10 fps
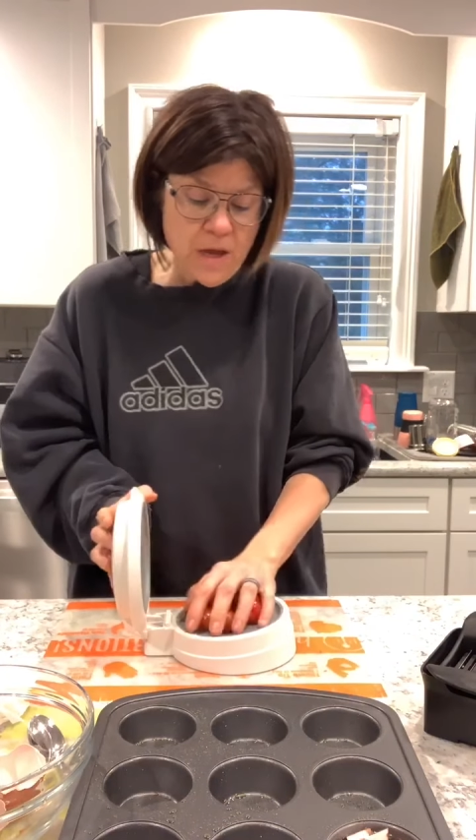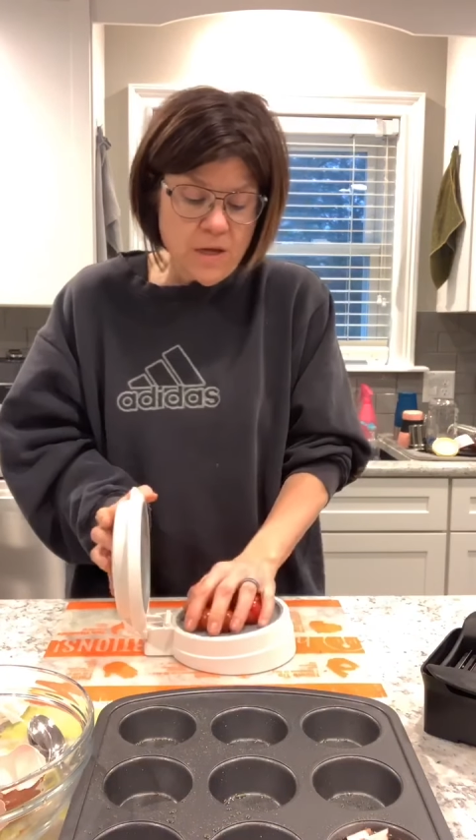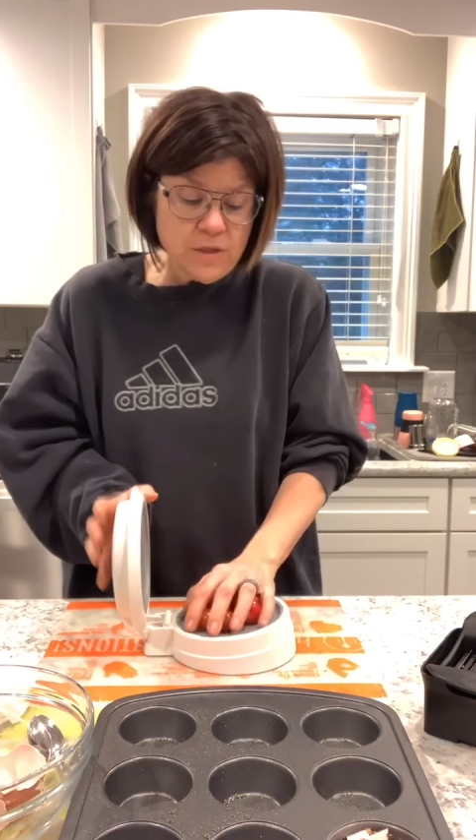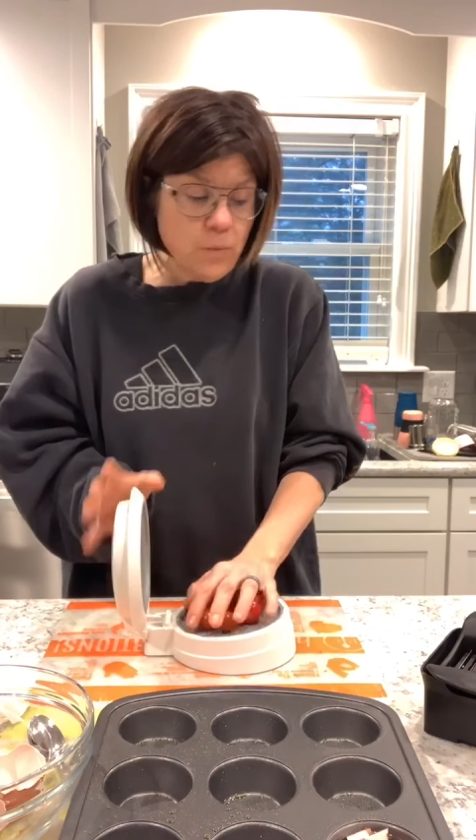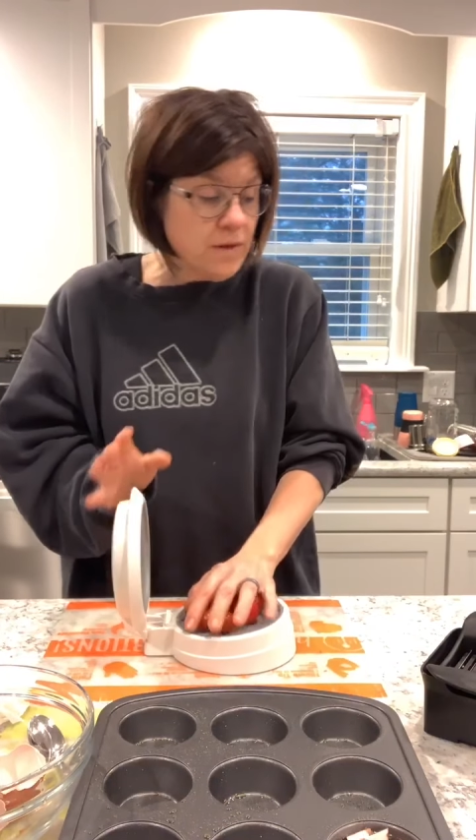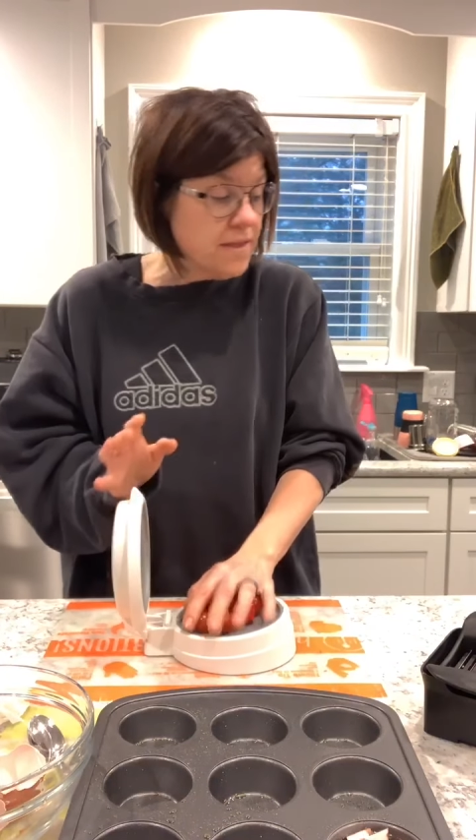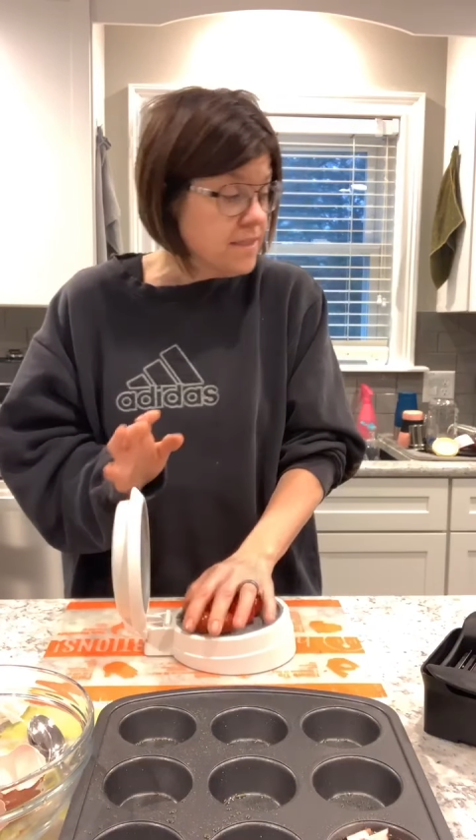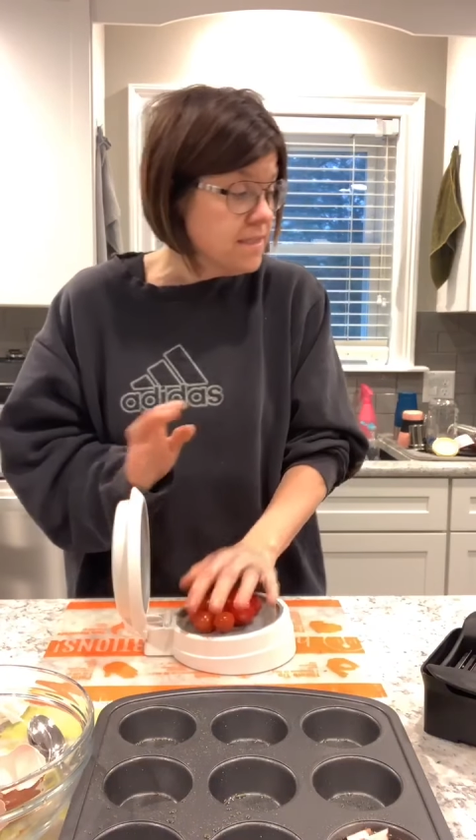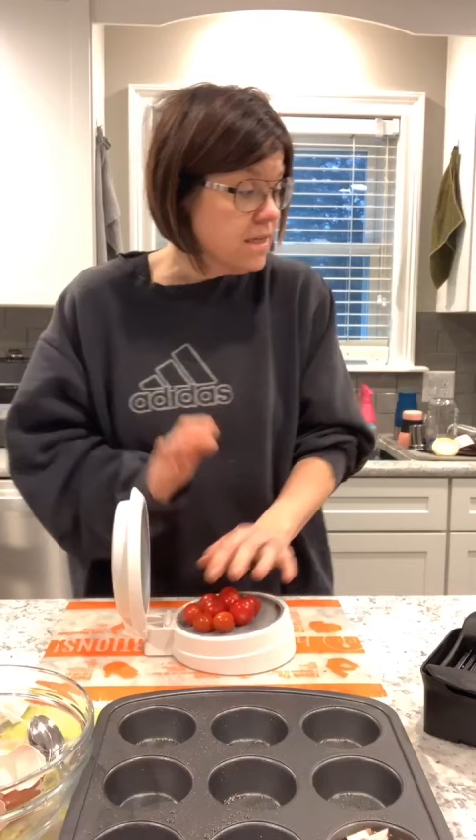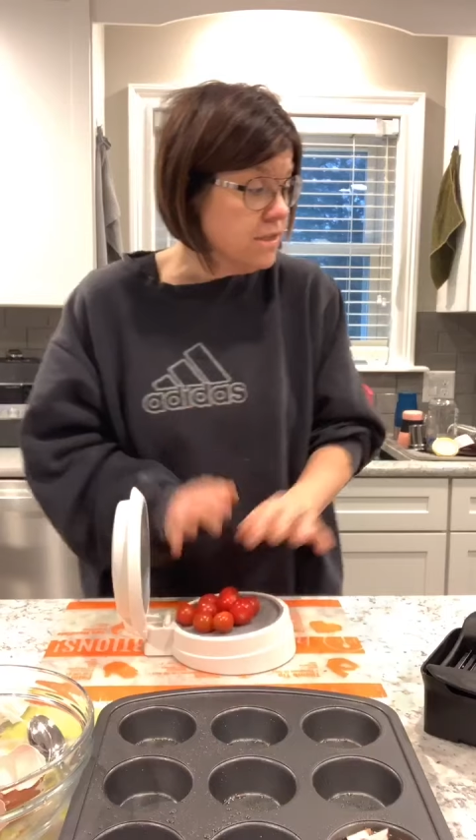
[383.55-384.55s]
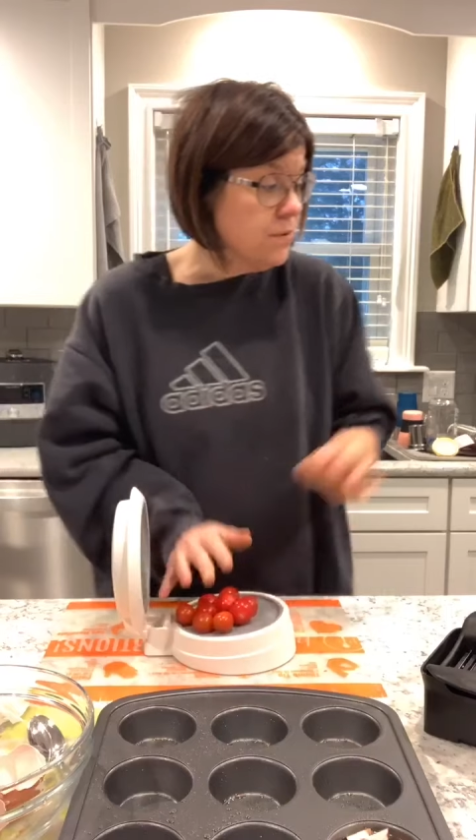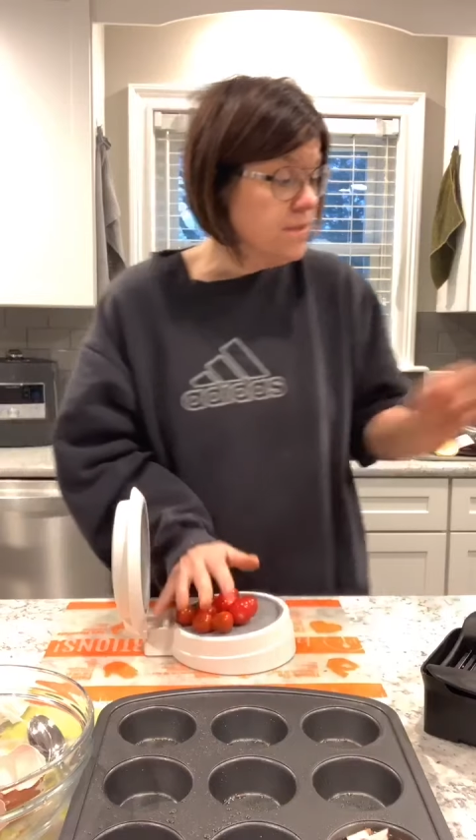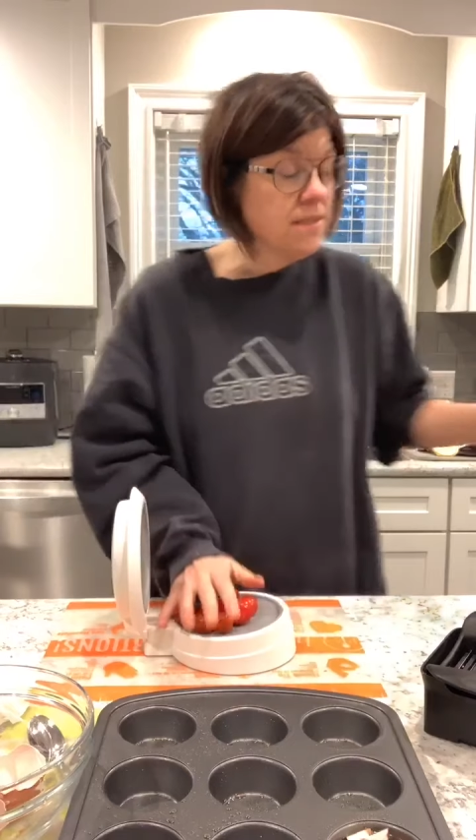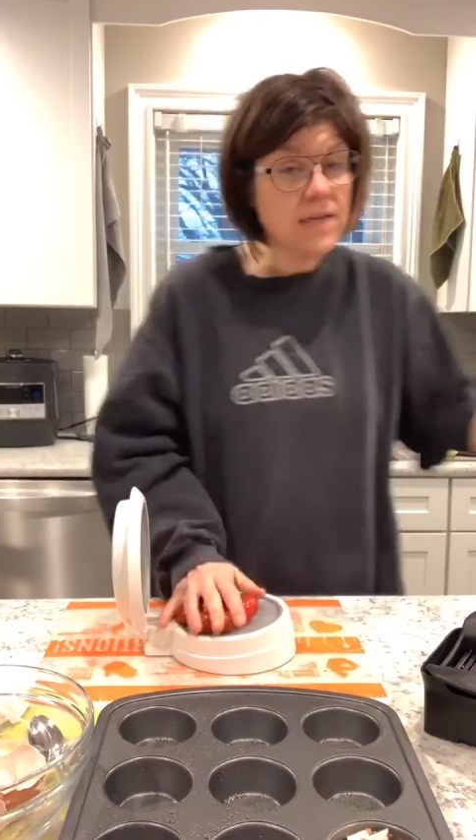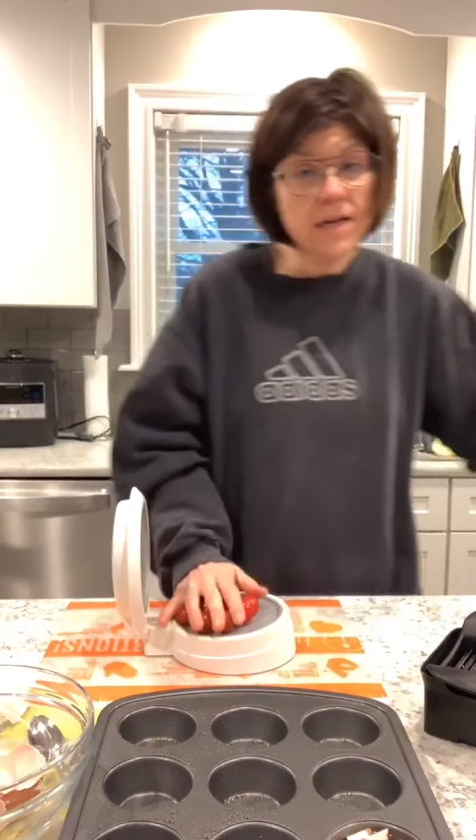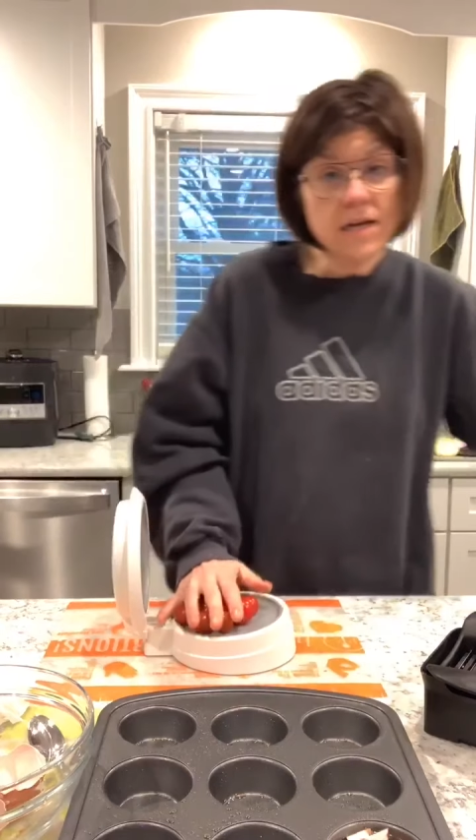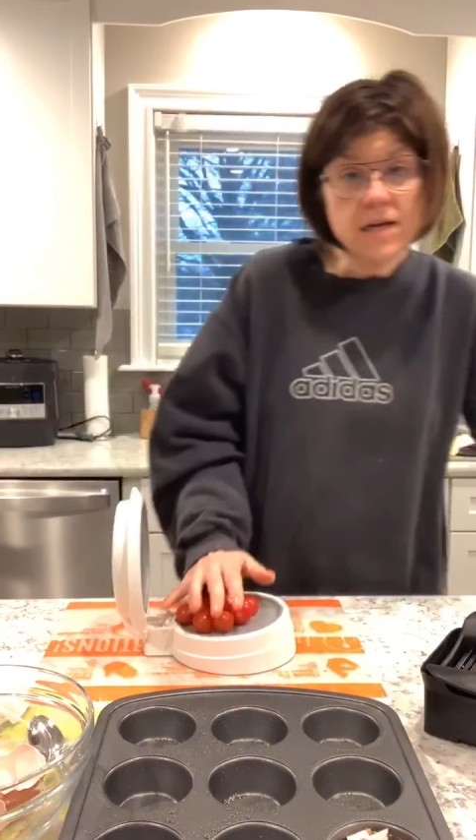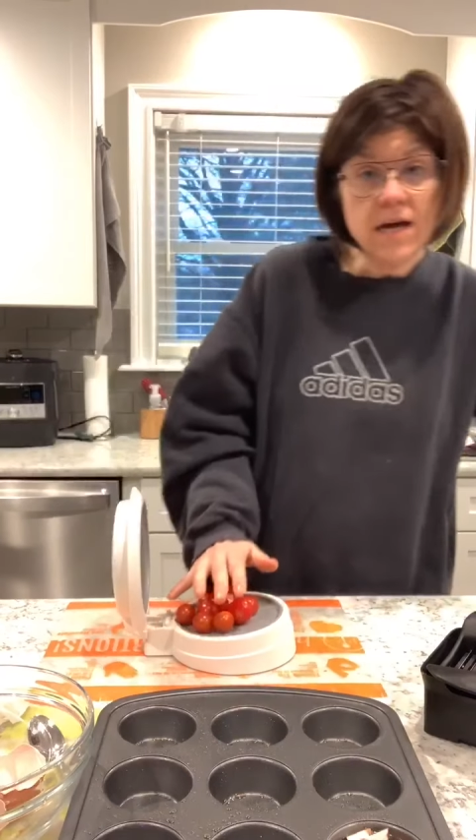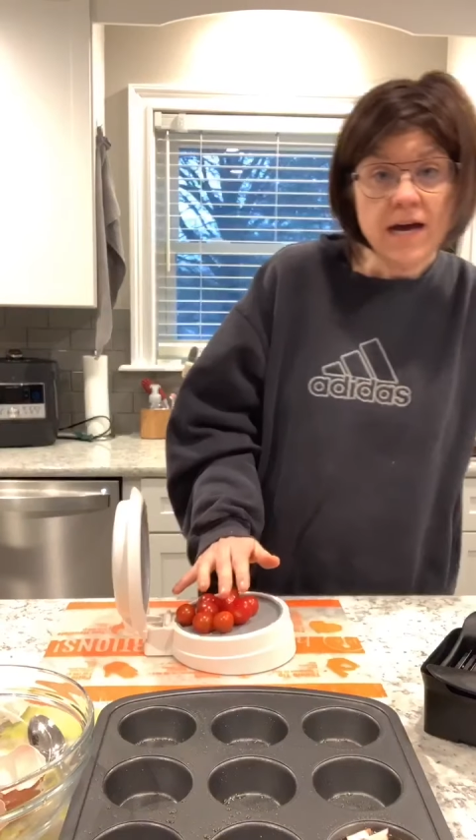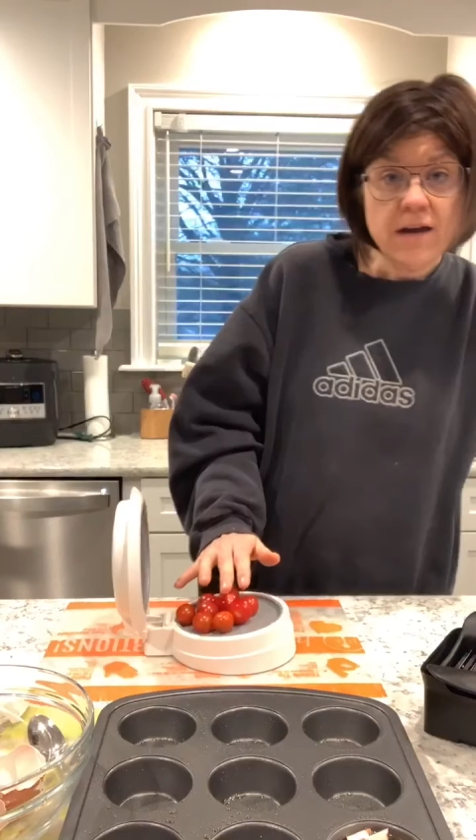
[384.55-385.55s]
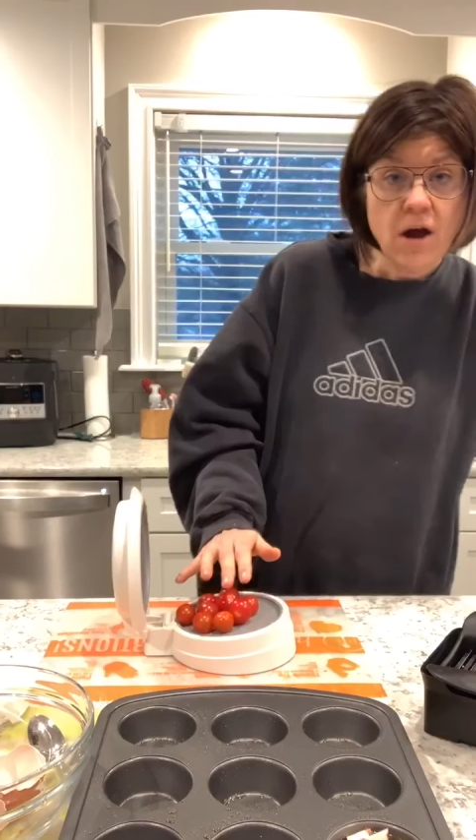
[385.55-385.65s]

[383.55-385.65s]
So what this is going to do is it's going to cut